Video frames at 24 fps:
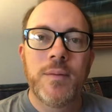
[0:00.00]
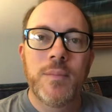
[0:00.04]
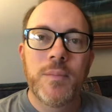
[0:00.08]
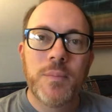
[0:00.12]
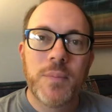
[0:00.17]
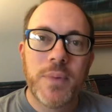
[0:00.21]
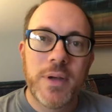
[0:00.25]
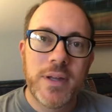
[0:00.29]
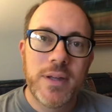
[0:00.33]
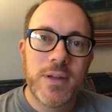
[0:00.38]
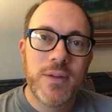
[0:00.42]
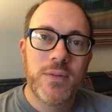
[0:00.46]

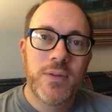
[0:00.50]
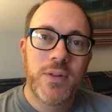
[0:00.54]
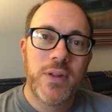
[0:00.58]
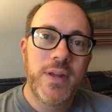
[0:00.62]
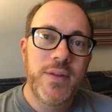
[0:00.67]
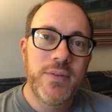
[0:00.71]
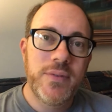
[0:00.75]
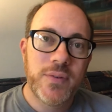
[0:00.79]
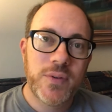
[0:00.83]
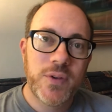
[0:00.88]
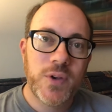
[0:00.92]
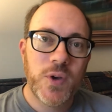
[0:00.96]
But you live
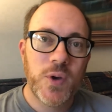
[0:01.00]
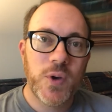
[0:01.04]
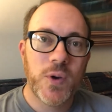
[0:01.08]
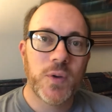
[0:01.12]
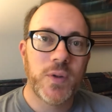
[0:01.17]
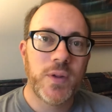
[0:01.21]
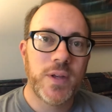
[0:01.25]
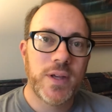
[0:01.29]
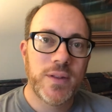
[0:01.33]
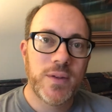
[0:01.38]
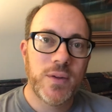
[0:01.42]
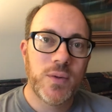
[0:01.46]

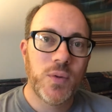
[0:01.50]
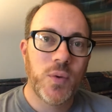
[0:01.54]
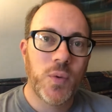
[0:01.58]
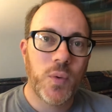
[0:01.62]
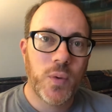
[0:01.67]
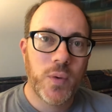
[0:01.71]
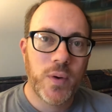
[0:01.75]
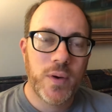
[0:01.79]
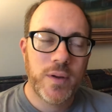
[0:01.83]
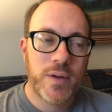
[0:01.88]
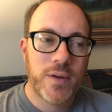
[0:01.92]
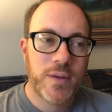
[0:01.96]
securely in the
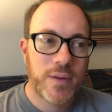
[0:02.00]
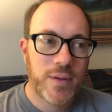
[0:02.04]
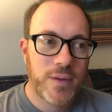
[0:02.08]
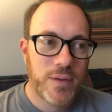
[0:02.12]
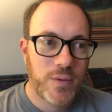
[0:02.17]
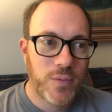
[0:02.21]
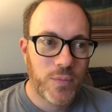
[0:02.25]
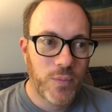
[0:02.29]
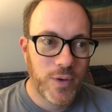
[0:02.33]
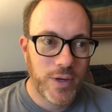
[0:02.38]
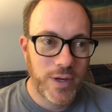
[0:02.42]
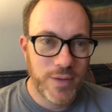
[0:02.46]
Lord.
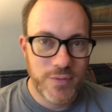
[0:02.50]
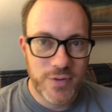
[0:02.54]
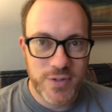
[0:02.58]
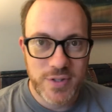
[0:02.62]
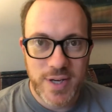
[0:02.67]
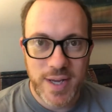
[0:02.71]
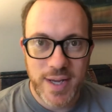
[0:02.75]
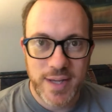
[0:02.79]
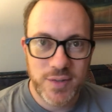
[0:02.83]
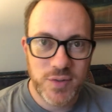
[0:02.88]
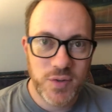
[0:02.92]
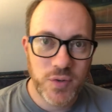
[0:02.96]
Whatever
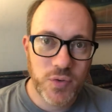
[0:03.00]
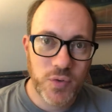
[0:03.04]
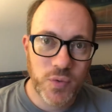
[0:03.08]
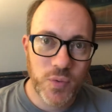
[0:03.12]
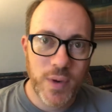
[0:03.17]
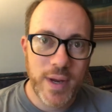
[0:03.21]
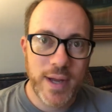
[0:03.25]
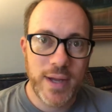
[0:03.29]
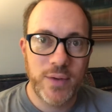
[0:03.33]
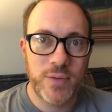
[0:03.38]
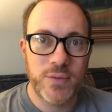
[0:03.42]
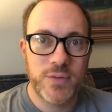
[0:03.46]
changes
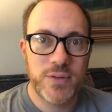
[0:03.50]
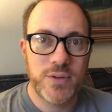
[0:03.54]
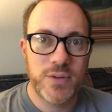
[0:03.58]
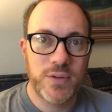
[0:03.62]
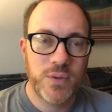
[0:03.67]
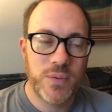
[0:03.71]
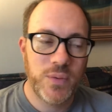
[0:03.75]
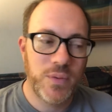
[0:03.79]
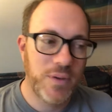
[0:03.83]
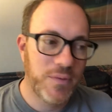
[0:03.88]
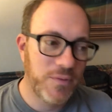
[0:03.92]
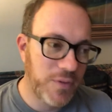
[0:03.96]
around
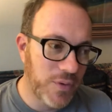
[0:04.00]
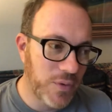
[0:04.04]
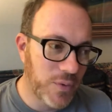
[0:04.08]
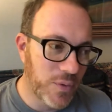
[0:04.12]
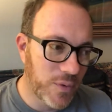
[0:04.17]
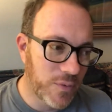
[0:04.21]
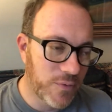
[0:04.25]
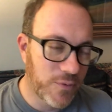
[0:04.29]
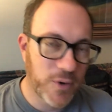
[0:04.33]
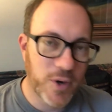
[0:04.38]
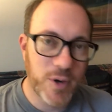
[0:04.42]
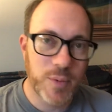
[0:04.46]
you, if you
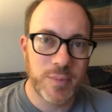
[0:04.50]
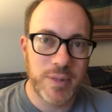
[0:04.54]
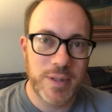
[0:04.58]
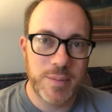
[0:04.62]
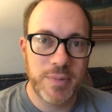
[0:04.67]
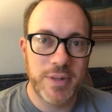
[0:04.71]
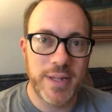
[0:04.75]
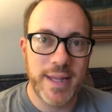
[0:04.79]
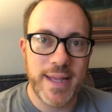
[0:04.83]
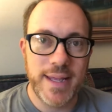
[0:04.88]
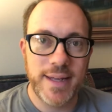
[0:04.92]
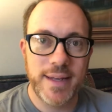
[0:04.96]
are firmly
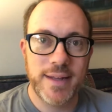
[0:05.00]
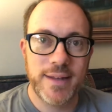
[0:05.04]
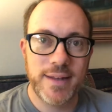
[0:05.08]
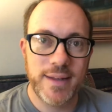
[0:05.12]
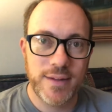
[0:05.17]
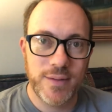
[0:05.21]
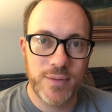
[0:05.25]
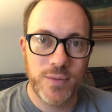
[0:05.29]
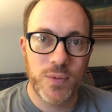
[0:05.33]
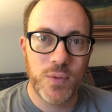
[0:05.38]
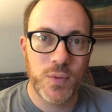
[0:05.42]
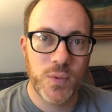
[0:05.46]
planted in
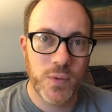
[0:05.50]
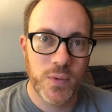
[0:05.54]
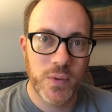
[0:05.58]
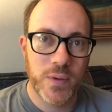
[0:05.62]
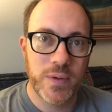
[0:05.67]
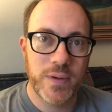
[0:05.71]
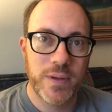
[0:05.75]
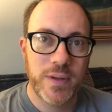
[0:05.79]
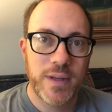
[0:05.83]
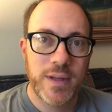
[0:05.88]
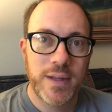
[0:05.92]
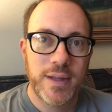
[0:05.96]
the
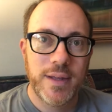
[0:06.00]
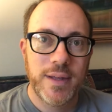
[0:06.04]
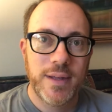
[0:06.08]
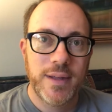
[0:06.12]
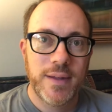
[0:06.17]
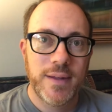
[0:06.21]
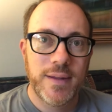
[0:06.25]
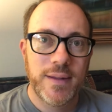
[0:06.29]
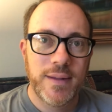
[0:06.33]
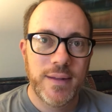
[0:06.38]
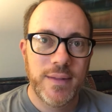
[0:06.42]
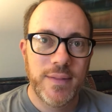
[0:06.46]
Lord,
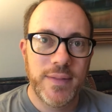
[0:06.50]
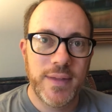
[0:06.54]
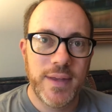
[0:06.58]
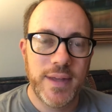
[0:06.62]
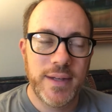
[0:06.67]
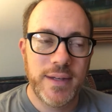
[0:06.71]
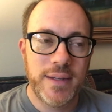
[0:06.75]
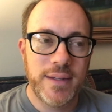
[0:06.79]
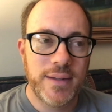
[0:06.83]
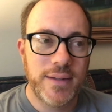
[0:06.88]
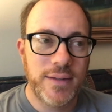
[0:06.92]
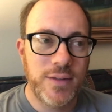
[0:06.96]

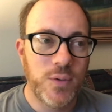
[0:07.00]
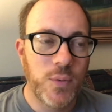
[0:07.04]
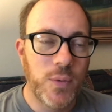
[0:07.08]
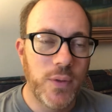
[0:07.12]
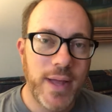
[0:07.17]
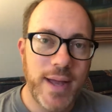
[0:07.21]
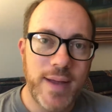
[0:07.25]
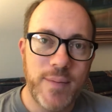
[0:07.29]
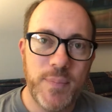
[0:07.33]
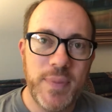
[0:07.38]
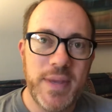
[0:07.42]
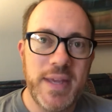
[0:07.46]
then you will
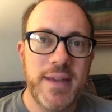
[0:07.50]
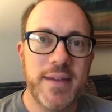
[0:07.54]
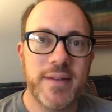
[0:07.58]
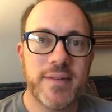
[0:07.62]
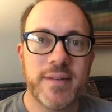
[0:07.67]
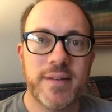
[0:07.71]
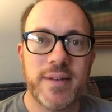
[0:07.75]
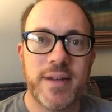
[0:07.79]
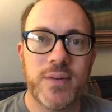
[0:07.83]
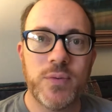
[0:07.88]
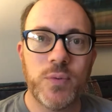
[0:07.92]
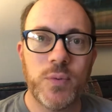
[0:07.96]
have peace.
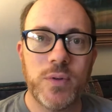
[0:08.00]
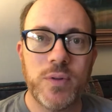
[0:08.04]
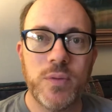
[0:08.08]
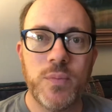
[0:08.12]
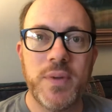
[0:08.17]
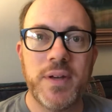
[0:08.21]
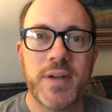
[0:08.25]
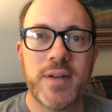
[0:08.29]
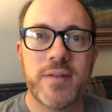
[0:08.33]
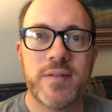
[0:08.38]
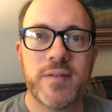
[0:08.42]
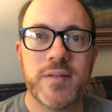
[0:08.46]
And that's one of the
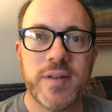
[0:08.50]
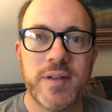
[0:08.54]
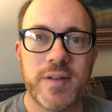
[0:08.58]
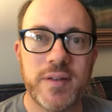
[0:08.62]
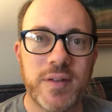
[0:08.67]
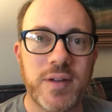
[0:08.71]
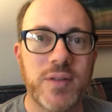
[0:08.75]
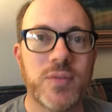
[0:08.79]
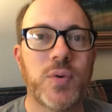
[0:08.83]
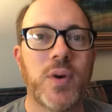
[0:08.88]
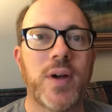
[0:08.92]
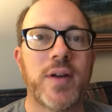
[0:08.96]
biggest things
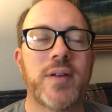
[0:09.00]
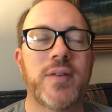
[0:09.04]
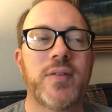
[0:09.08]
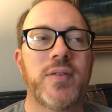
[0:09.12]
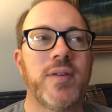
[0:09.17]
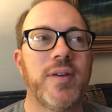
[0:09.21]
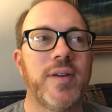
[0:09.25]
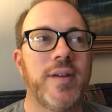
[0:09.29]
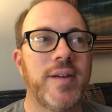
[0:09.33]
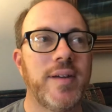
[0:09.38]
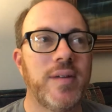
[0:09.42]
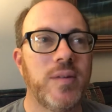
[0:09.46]
I try to
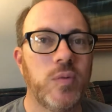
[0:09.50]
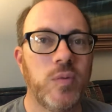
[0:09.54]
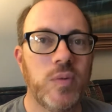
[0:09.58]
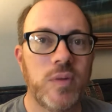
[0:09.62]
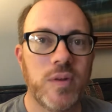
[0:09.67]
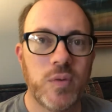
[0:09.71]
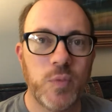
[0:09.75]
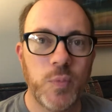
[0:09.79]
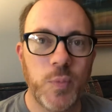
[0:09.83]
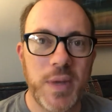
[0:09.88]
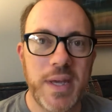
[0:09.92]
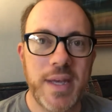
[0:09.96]
seek
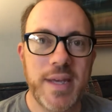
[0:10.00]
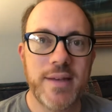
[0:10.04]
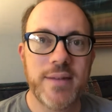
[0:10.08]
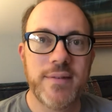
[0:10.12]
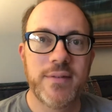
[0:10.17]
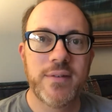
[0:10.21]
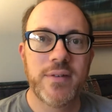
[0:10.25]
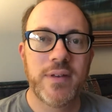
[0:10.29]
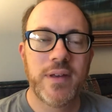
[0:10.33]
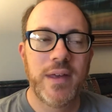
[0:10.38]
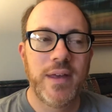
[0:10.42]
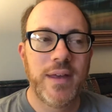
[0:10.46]
is peace.
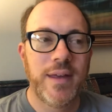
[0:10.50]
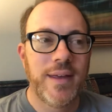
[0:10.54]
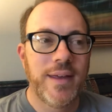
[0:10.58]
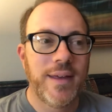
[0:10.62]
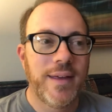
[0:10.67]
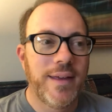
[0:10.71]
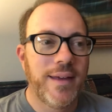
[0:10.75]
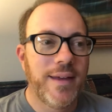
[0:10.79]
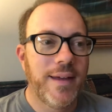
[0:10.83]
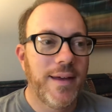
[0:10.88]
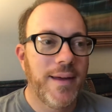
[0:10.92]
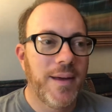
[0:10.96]

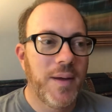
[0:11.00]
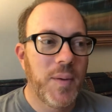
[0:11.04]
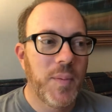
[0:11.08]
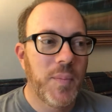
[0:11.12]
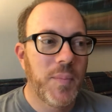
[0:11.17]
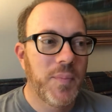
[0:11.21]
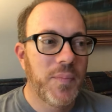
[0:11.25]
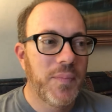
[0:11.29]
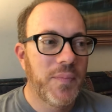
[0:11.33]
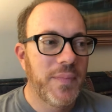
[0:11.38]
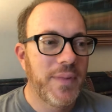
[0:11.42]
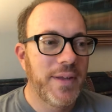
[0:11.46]

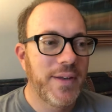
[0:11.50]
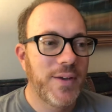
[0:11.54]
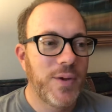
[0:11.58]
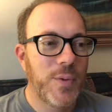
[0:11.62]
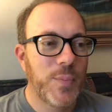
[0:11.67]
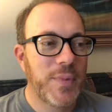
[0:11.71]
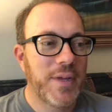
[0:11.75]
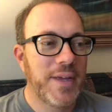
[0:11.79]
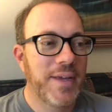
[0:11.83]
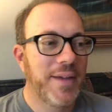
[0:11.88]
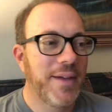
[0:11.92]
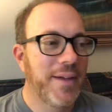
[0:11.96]
You know
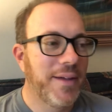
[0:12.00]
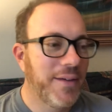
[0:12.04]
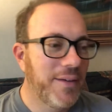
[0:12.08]
me,